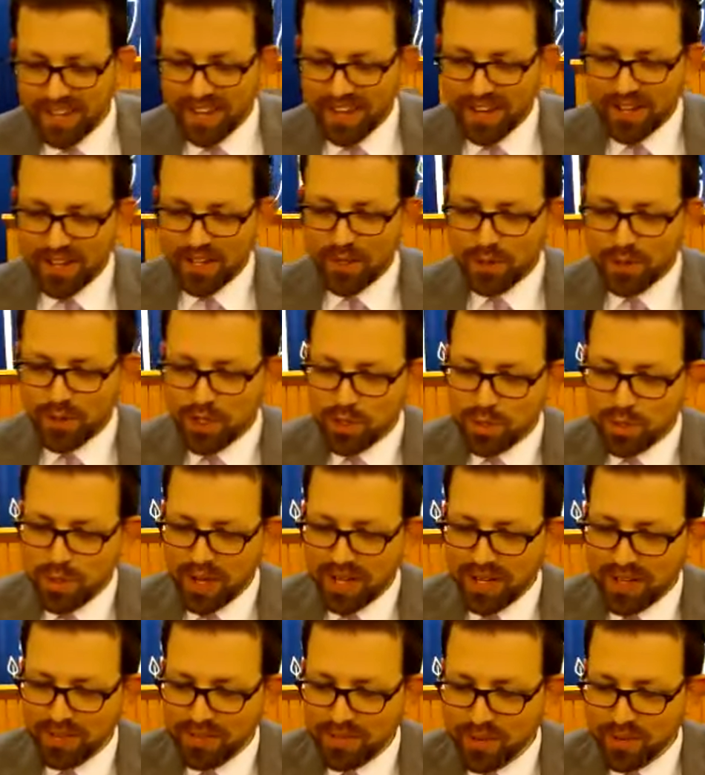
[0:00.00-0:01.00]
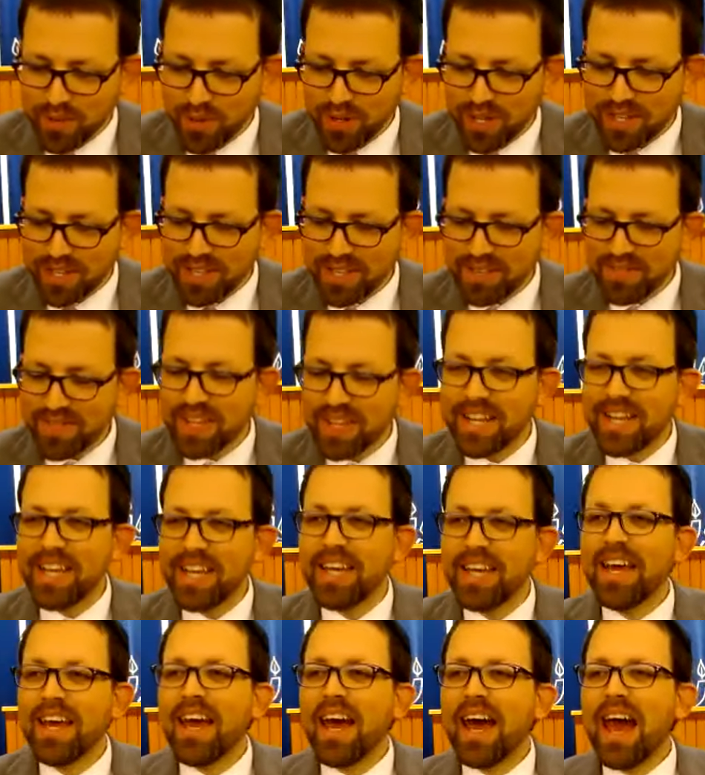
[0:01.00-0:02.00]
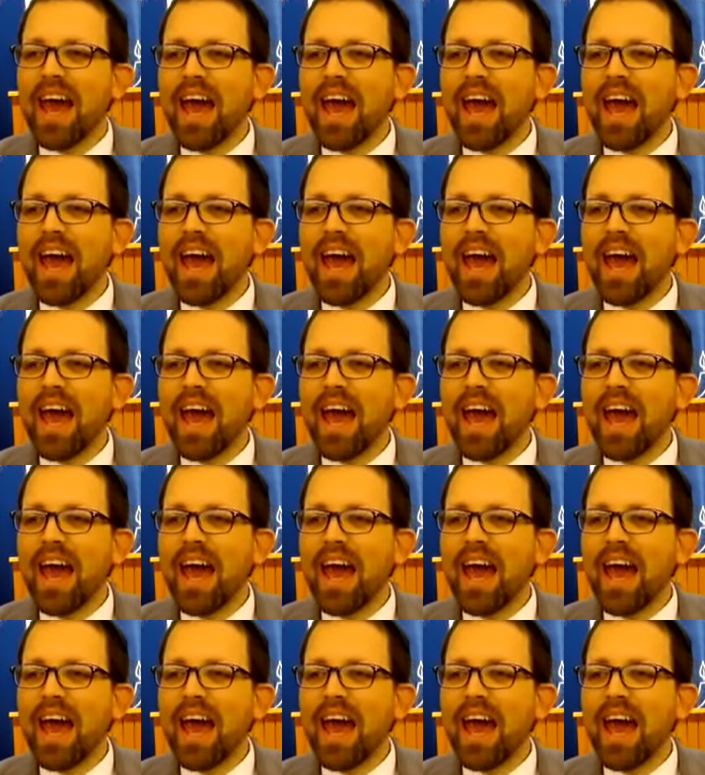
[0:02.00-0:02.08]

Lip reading: a huge spike of creativity,